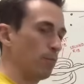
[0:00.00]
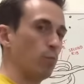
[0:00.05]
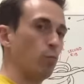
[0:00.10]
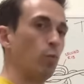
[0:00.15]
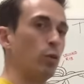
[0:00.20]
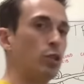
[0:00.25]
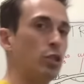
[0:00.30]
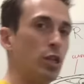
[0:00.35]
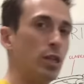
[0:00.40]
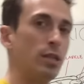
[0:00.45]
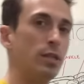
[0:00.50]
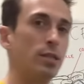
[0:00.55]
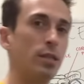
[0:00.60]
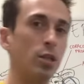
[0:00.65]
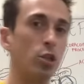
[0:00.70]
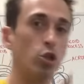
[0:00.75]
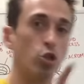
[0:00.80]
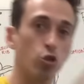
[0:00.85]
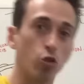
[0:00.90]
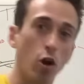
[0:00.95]
which
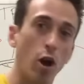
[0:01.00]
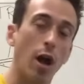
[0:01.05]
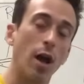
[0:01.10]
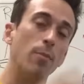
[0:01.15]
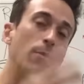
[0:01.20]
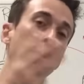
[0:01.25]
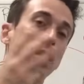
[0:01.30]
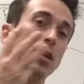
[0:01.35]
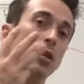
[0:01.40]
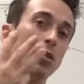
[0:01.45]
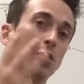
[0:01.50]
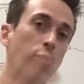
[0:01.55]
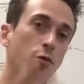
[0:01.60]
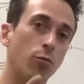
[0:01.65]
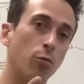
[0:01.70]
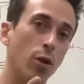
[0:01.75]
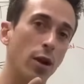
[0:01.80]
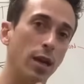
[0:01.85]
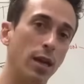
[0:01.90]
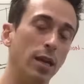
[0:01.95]
is tri meaning
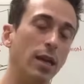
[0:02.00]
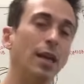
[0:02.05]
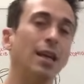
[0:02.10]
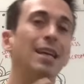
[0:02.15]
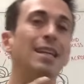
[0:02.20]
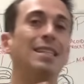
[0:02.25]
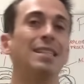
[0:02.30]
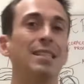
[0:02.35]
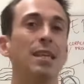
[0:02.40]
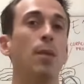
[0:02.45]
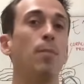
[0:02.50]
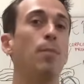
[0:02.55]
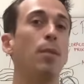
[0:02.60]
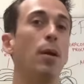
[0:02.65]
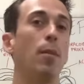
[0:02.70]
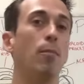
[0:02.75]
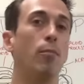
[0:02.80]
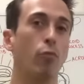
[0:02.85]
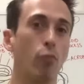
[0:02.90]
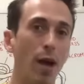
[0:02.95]
three, ceps
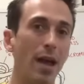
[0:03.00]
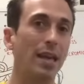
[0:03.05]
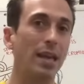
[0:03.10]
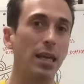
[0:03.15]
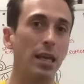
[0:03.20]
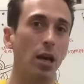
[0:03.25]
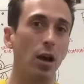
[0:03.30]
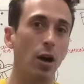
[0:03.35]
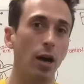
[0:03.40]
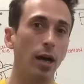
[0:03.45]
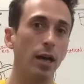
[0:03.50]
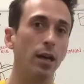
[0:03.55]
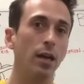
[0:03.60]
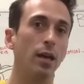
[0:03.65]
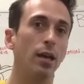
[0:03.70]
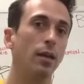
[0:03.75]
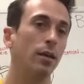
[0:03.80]
brachii